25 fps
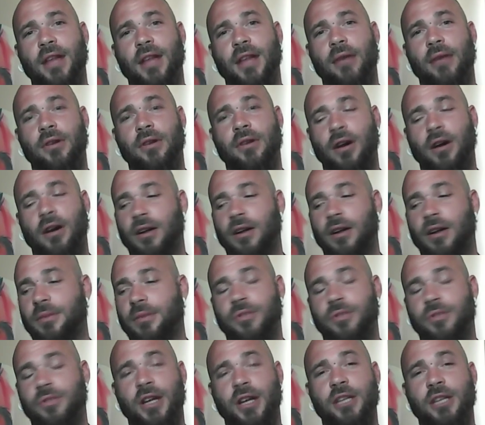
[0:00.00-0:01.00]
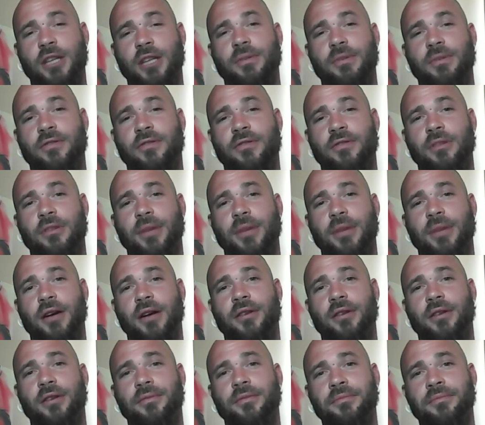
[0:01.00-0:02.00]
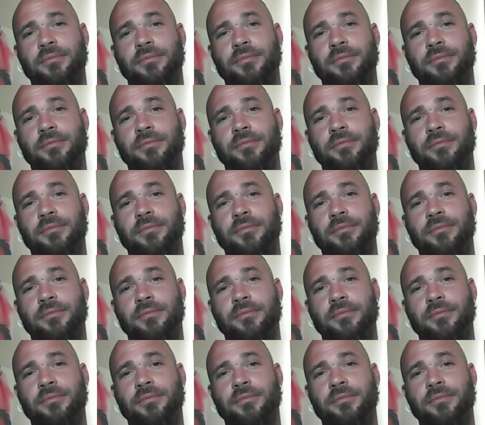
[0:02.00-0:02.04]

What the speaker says: that regard. It changed me for the better.